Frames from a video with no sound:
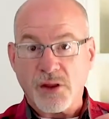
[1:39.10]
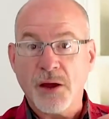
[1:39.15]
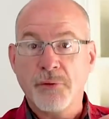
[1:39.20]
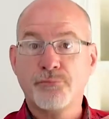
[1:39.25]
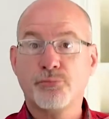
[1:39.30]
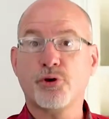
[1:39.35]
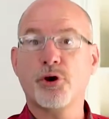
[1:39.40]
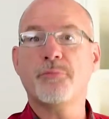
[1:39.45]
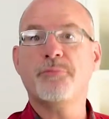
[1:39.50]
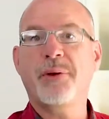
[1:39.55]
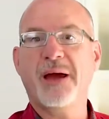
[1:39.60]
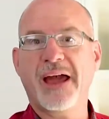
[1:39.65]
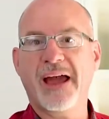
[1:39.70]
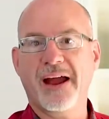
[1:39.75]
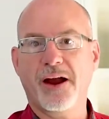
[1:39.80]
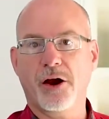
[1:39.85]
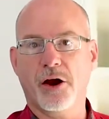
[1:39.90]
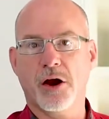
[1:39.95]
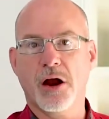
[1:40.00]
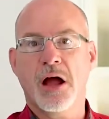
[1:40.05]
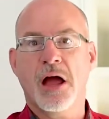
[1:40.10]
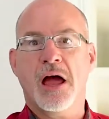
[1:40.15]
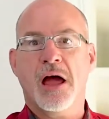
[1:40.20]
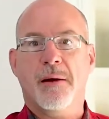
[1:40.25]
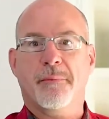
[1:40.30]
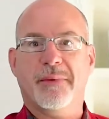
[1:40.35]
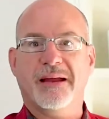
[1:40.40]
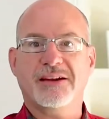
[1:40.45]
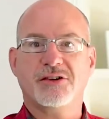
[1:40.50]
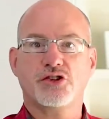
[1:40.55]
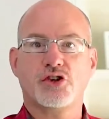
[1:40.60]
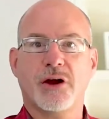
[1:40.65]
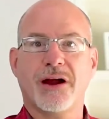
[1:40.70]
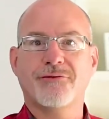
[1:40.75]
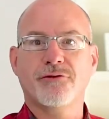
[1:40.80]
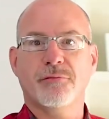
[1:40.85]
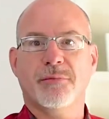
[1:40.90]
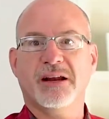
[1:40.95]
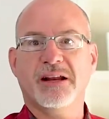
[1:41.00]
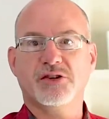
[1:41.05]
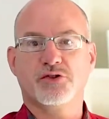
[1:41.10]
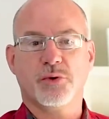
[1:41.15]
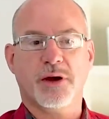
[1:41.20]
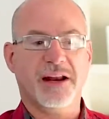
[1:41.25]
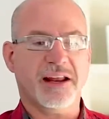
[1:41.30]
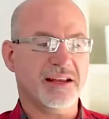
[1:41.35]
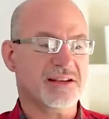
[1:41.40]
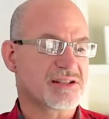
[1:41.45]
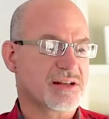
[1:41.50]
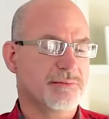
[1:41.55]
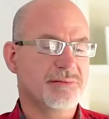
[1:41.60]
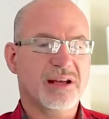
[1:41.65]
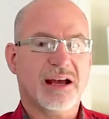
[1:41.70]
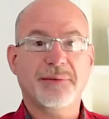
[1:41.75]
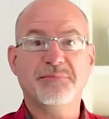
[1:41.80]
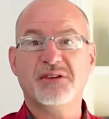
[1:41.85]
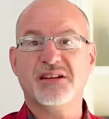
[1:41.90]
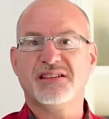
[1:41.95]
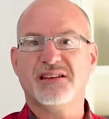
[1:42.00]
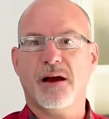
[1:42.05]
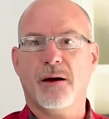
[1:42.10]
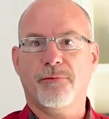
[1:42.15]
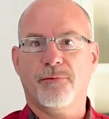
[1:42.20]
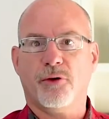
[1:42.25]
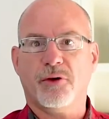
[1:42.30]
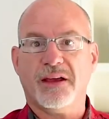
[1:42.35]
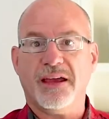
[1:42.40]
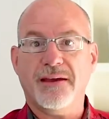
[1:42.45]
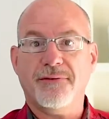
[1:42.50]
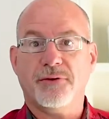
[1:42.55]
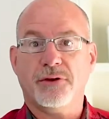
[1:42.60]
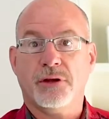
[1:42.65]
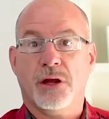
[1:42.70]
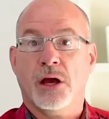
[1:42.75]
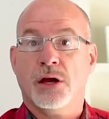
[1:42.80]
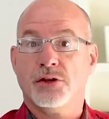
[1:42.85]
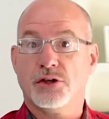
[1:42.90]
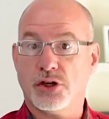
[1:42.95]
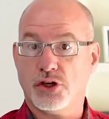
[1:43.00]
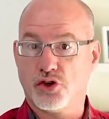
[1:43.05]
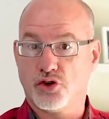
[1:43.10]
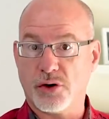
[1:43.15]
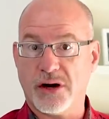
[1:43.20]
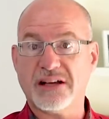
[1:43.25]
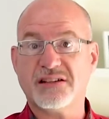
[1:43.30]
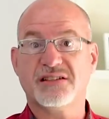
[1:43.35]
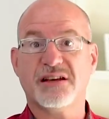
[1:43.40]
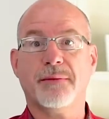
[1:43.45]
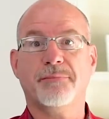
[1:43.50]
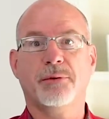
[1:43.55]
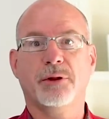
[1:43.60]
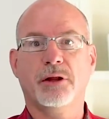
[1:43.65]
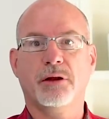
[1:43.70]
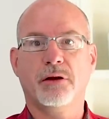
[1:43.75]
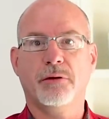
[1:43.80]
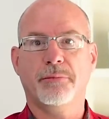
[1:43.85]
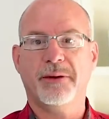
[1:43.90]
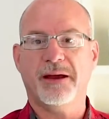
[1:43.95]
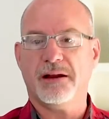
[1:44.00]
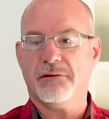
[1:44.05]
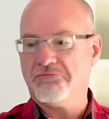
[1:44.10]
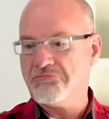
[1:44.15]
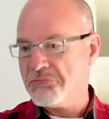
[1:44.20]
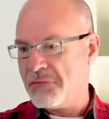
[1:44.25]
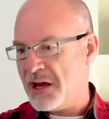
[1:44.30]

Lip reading: Prepare. Make sure everybody's ready. Sometimes it's helpful even to dress up a little bit.